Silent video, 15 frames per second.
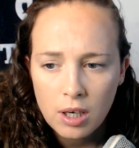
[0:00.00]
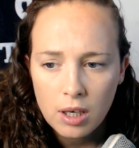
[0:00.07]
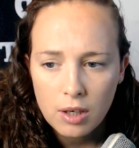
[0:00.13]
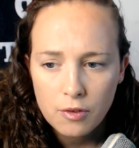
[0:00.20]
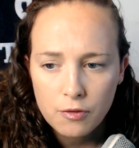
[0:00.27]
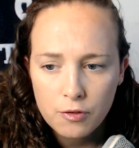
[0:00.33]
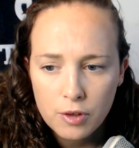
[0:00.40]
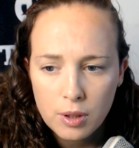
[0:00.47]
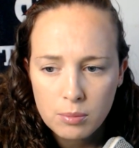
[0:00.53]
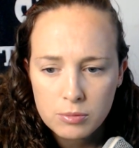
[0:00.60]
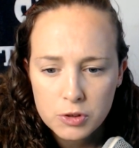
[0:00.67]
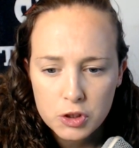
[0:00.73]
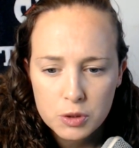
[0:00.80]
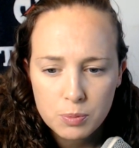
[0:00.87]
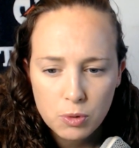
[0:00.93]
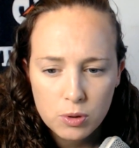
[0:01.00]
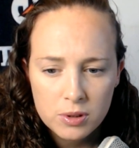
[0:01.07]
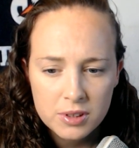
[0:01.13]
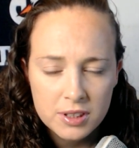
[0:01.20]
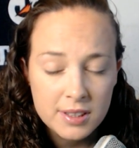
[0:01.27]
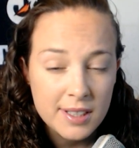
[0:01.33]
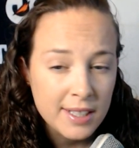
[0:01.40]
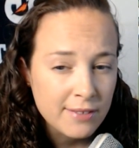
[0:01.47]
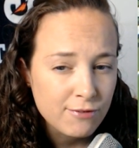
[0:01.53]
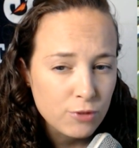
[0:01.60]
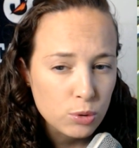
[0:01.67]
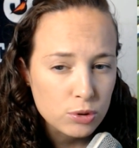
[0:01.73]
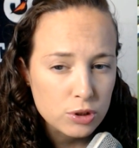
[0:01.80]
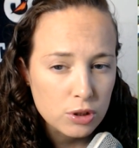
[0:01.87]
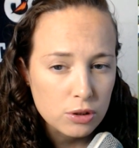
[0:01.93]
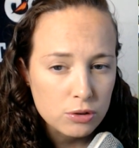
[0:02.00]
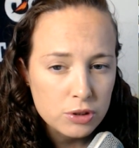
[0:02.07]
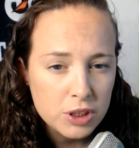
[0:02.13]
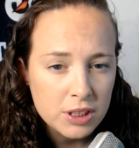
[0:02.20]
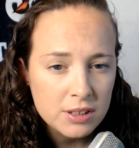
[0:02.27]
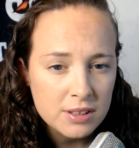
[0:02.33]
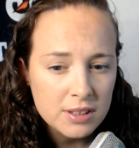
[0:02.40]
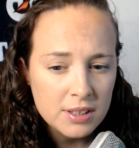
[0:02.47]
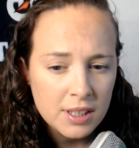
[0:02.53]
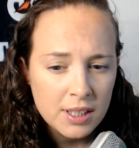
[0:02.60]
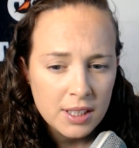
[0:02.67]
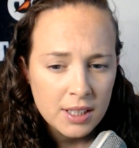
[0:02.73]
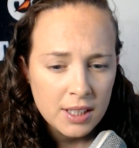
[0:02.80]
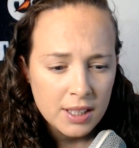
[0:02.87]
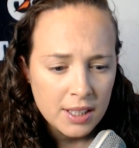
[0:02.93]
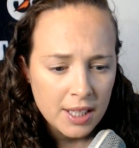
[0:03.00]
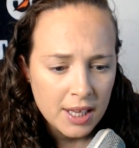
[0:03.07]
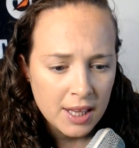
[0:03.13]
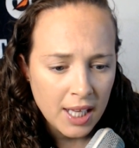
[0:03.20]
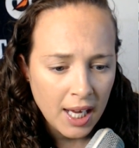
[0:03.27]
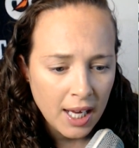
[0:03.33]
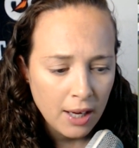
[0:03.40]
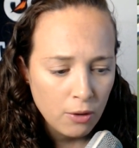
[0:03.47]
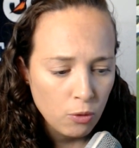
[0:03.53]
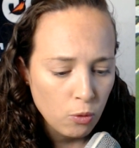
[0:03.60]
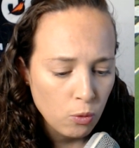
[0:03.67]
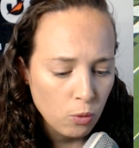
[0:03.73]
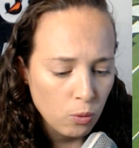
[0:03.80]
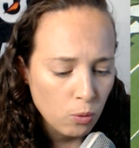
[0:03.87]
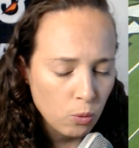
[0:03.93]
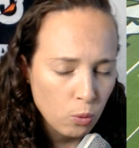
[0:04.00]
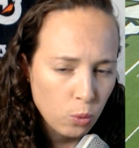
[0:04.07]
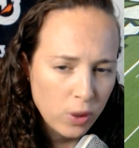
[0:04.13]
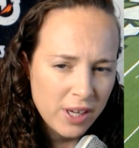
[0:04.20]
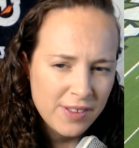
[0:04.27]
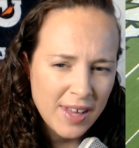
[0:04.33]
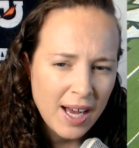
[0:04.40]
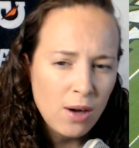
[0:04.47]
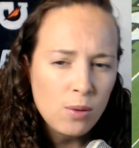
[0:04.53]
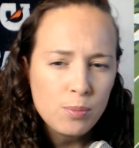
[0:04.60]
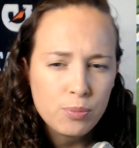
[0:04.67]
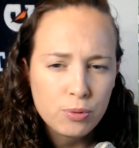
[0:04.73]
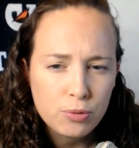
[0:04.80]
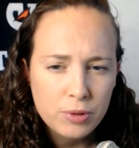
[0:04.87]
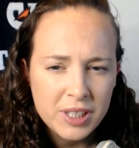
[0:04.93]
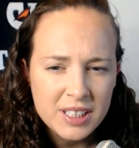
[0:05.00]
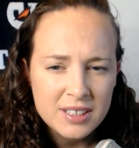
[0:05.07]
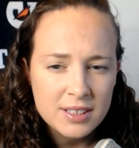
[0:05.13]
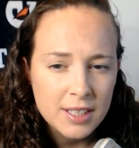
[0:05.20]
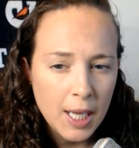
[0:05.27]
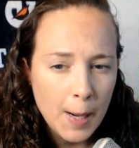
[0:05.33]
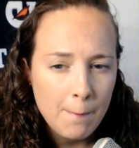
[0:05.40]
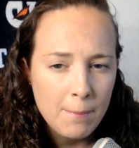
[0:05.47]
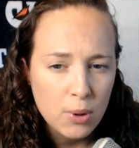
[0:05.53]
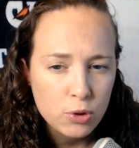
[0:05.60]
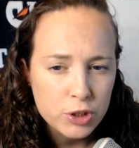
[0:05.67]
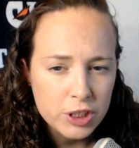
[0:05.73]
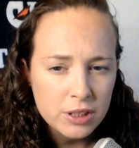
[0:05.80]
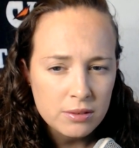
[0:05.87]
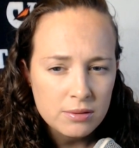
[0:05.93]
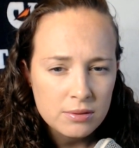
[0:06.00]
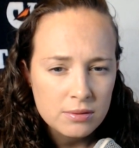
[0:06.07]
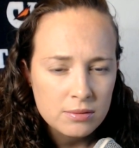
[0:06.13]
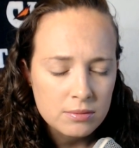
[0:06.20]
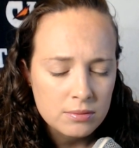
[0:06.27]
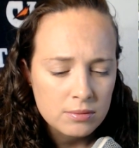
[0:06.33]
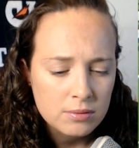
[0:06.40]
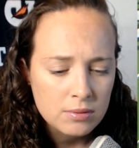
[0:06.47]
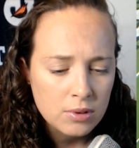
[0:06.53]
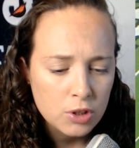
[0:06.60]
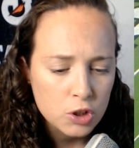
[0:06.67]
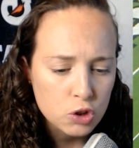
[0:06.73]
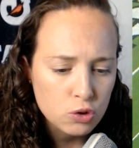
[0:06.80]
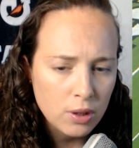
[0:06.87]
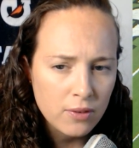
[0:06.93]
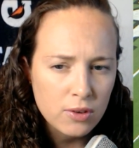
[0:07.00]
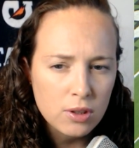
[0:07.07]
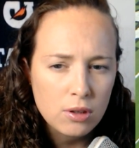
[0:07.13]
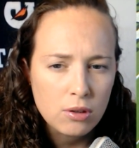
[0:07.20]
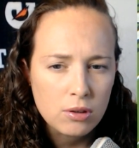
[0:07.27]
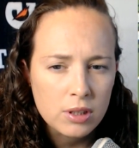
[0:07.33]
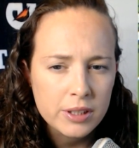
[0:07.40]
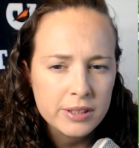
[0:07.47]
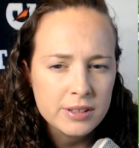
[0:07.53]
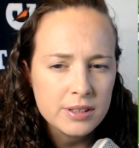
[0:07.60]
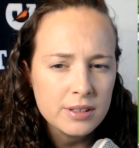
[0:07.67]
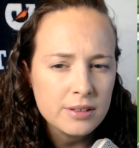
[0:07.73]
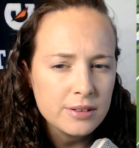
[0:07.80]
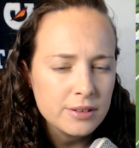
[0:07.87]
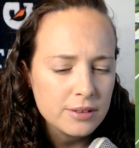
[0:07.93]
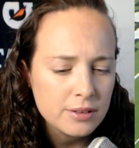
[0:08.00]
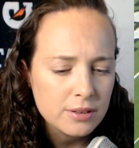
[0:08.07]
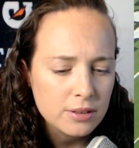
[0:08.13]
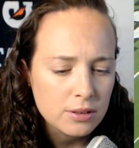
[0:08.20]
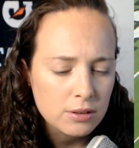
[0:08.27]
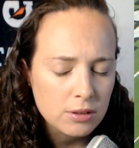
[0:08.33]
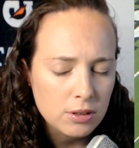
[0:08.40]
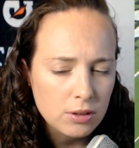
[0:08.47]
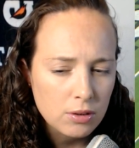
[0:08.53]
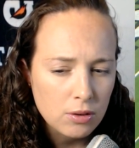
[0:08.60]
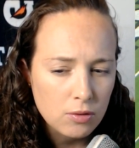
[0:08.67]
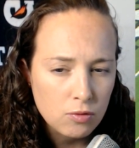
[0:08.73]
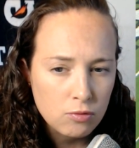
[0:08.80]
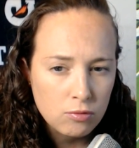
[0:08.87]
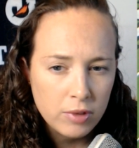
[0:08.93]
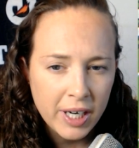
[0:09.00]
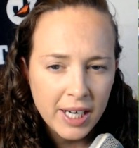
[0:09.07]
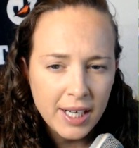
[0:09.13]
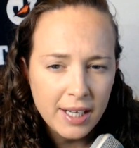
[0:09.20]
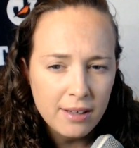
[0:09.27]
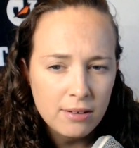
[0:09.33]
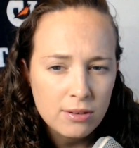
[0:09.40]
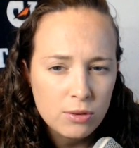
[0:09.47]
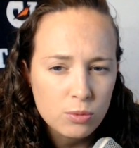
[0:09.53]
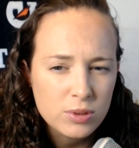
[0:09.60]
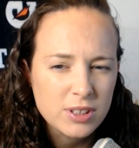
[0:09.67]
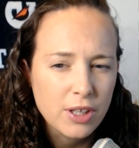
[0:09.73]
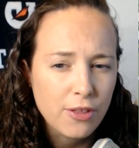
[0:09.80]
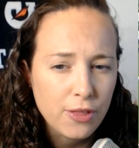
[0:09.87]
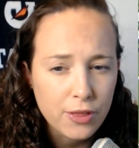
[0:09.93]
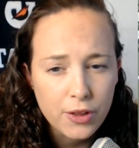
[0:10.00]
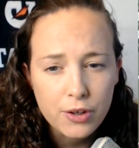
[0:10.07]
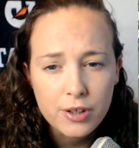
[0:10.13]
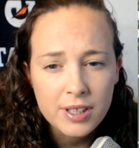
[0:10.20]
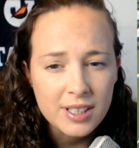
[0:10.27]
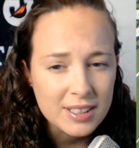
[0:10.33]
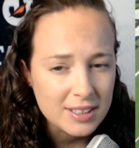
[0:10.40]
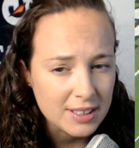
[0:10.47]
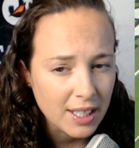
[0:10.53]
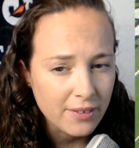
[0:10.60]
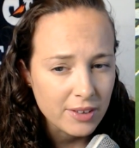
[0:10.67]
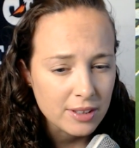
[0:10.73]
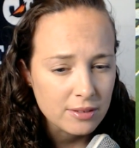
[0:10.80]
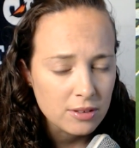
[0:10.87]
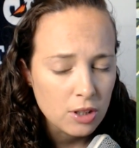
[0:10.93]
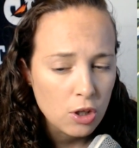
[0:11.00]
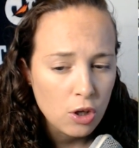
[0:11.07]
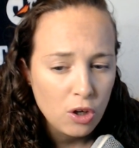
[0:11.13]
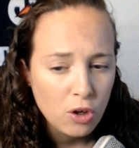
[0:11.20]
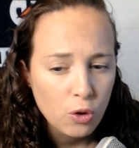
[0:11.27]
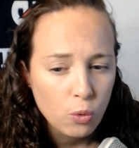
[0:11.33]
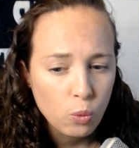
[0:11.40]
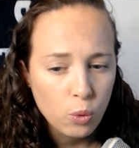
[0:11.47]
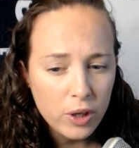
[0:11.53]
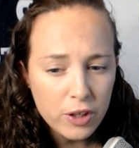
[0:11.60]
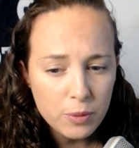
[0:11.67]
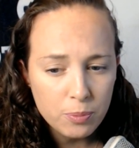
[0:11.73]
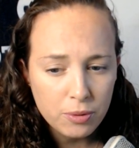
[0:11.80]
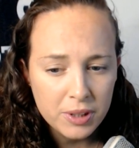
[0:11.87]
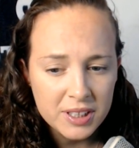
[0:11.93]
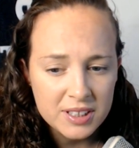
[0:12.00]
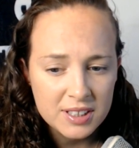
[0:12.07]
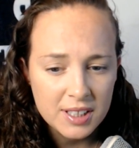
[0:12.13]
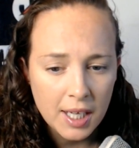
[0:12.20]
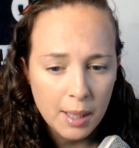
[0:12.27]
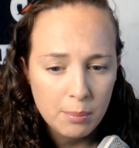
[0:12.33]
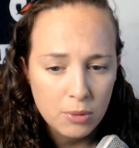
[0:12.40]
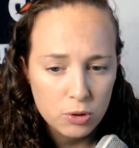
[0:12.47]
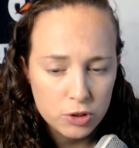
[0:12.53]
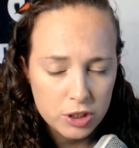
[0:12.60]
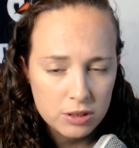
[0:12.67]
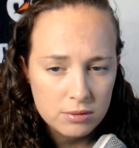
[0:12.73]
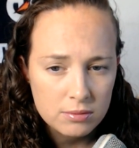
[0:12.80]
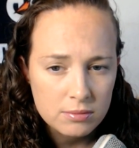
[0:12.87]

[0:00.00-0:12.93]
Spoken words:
from Sports Info Solutions that without pre-snap motion, Trevor Lawrence's rating was a 37. With pre-snap motion,